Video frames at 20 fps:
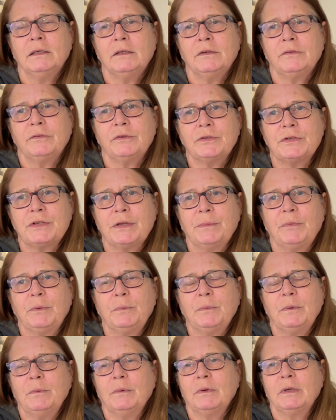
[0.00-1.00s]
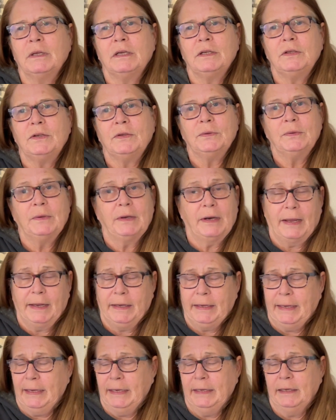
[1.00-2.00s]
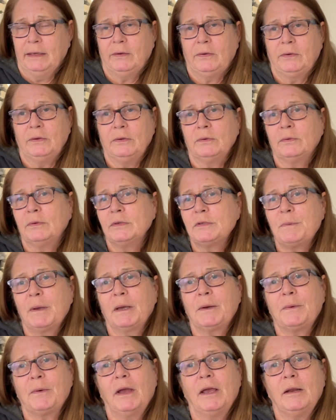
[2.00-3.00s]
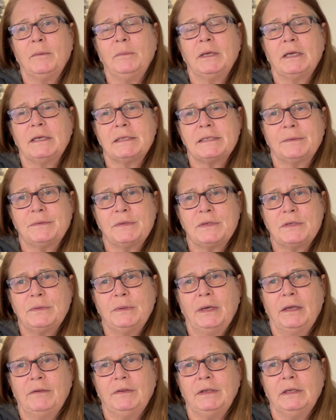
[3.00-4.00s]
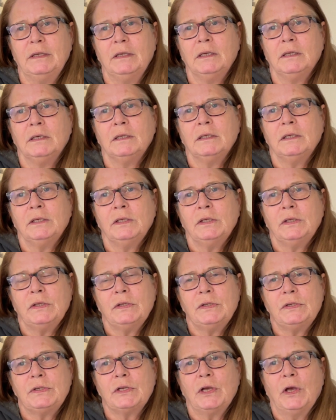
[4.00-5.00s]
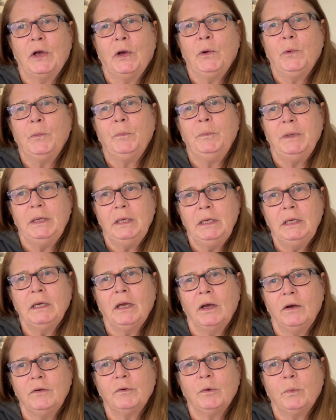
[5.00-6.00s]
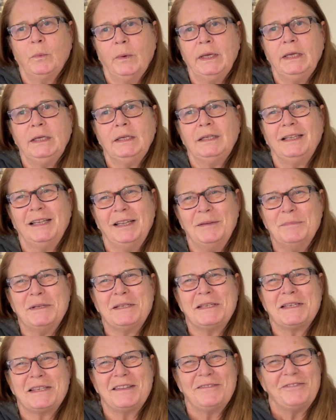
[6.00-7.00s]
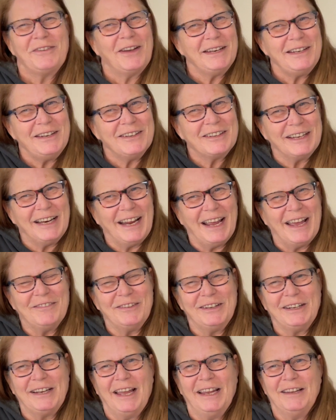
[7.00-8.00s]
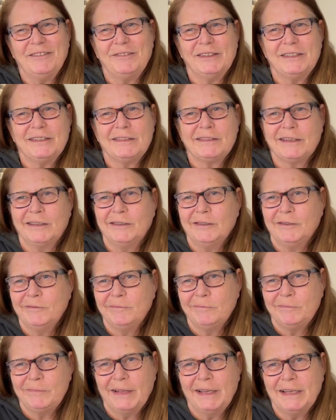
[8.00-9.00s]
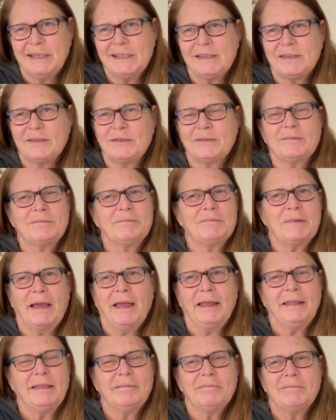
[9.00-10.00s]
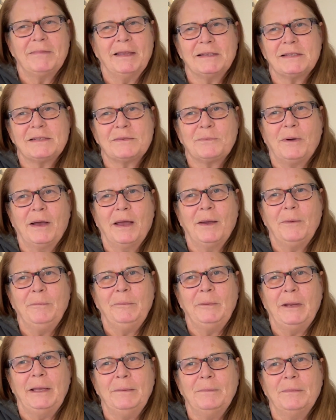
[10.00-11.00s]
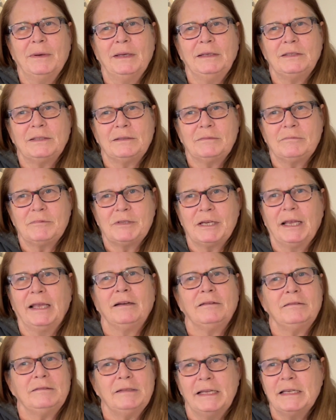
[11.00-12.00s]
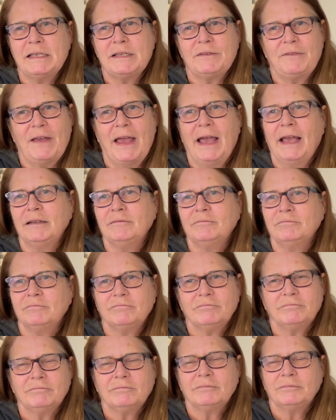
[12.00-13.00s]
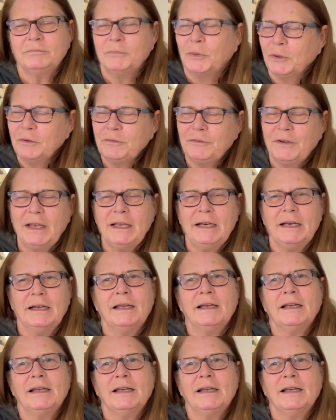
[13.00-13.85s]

for something we were going to do, and I can't couldn't horseback ride because I was too heavy. So being overweight limits the fun you can have in life, and so that's I that's why I named my channel Less Fat, More Fun.